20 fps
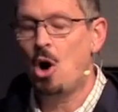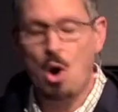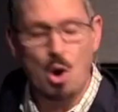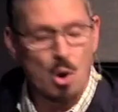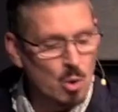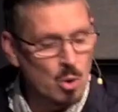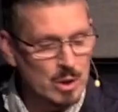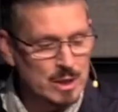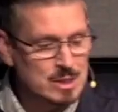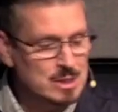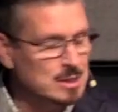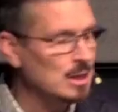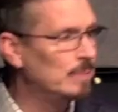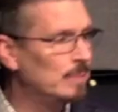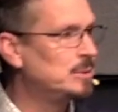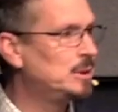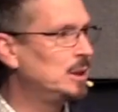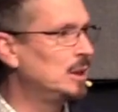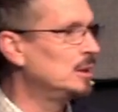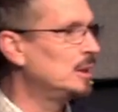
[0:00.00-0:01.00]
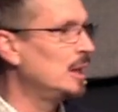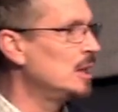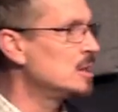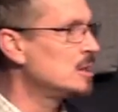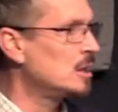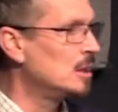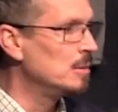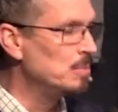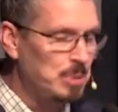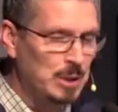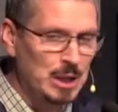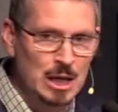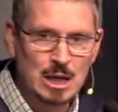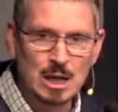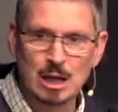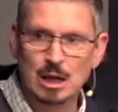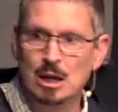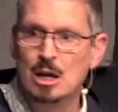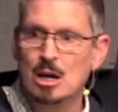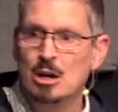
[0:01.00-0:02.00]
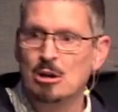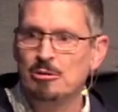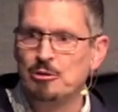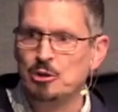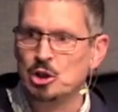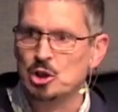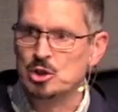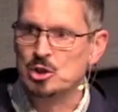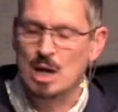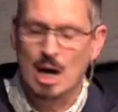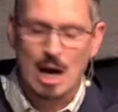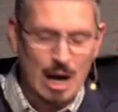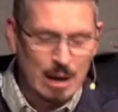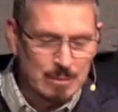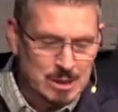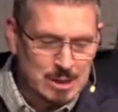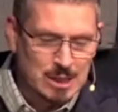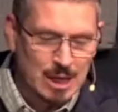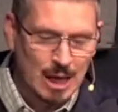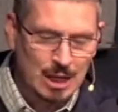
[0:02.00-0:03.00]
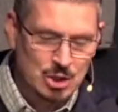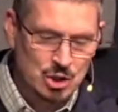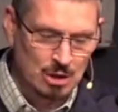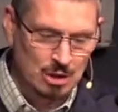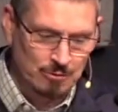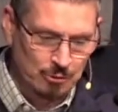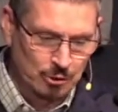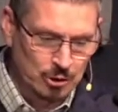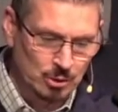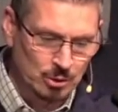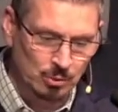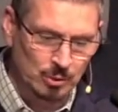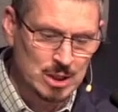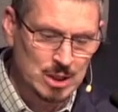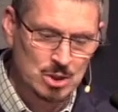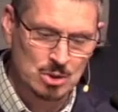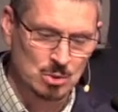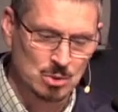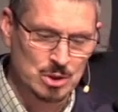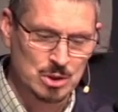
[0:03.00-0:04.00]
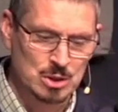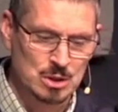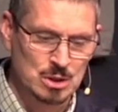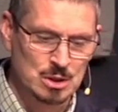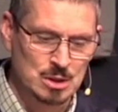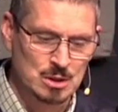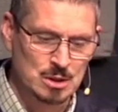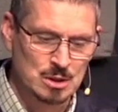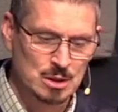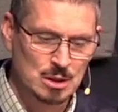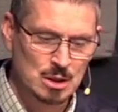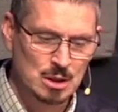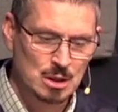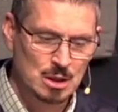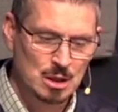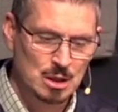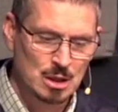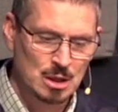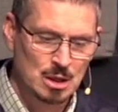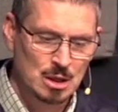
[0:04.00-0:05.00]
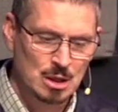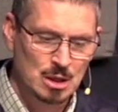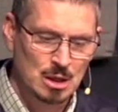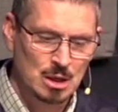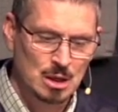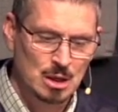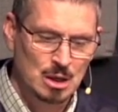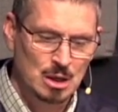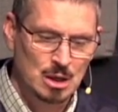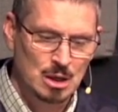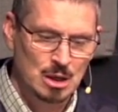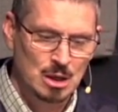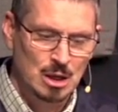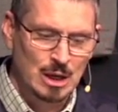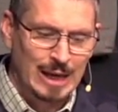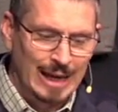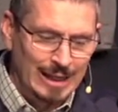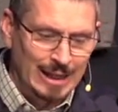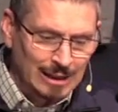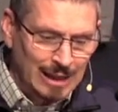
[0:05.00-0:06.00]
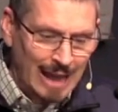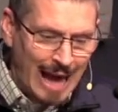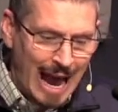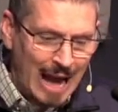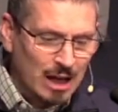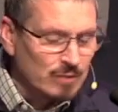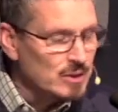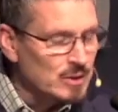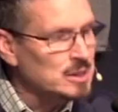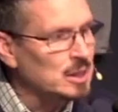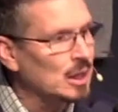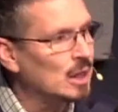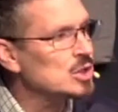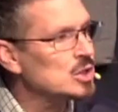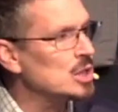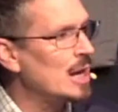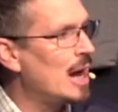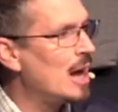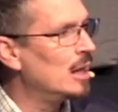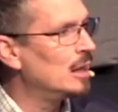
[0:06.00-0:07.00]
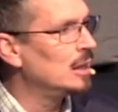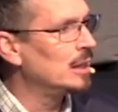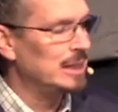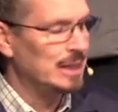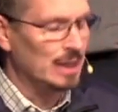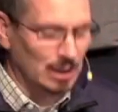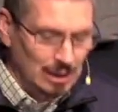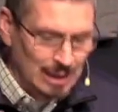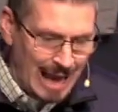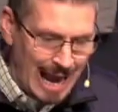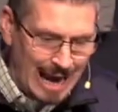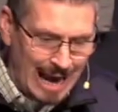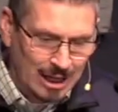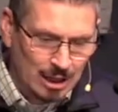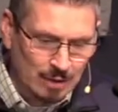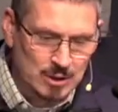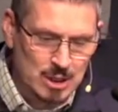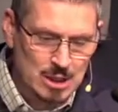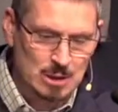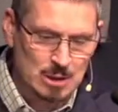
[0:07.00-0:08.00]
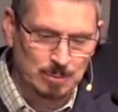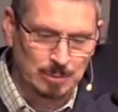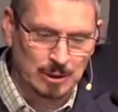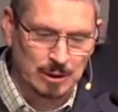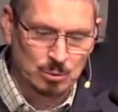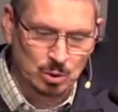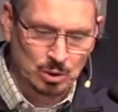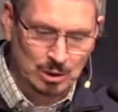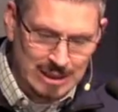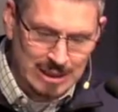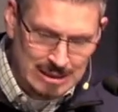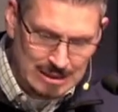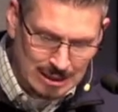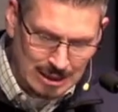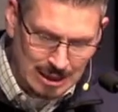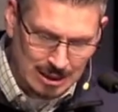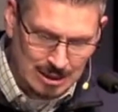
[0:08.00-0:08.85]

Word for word: Always something that is competing for your time, attention, for your resources. And a lack of intentionality, a lack of discipline will lead